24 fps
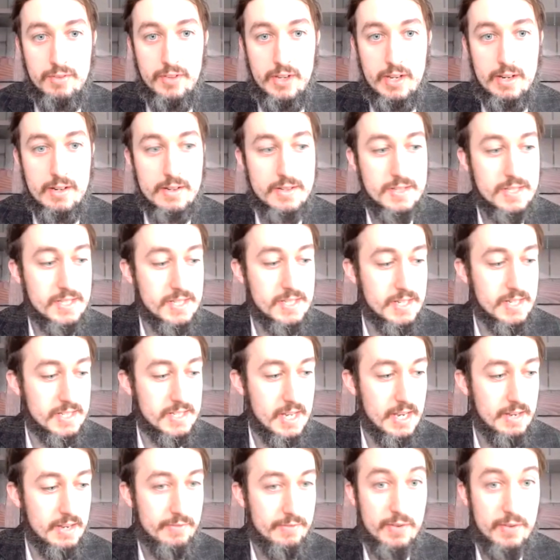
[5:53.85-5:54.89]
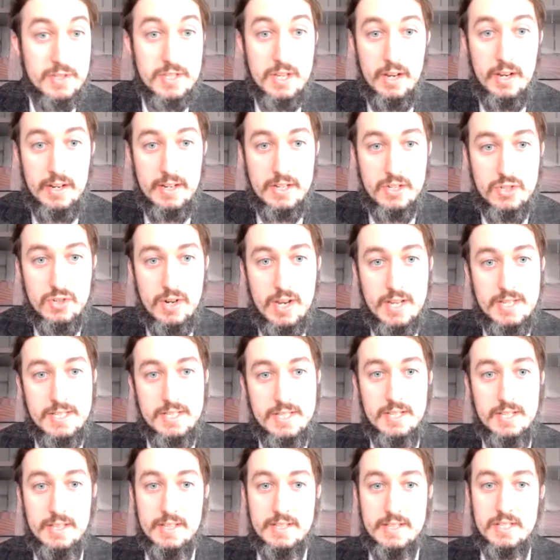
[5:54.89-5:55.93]
years since I first got
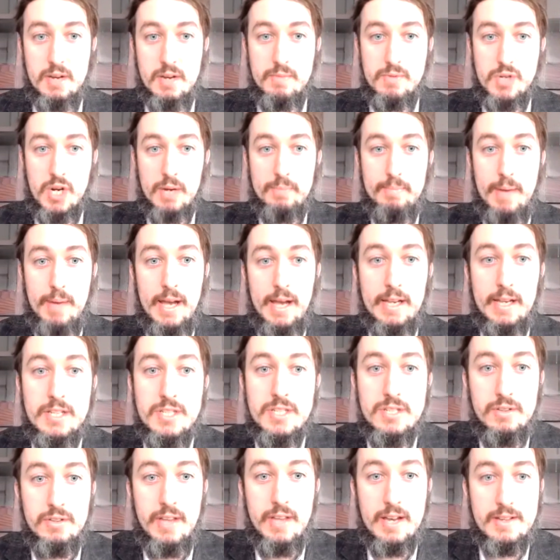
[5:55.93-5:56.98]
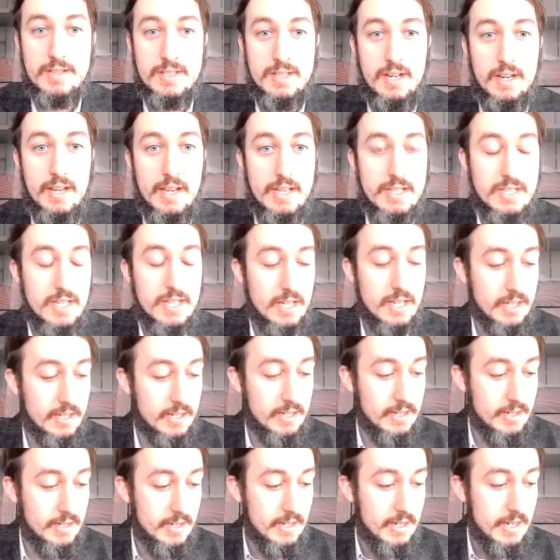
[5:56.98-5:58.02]
interested in this subject back in
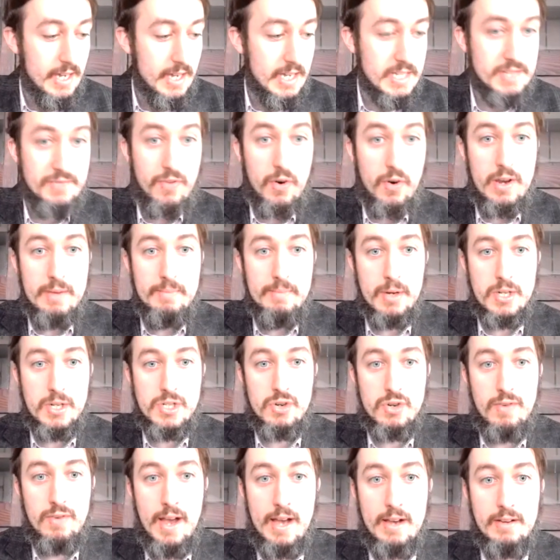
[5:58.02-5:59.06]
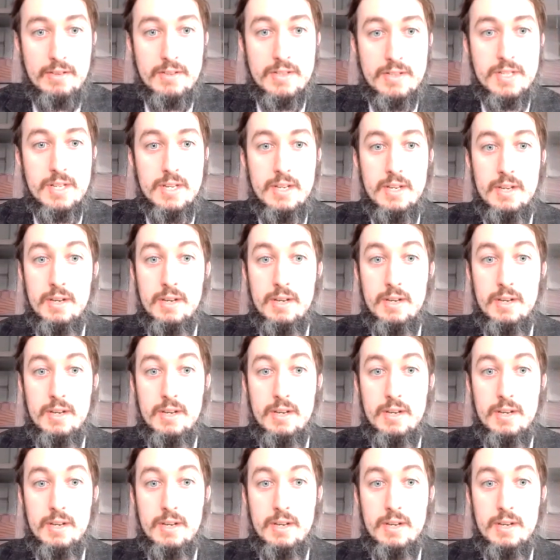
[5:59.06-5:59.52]
2018 is very much around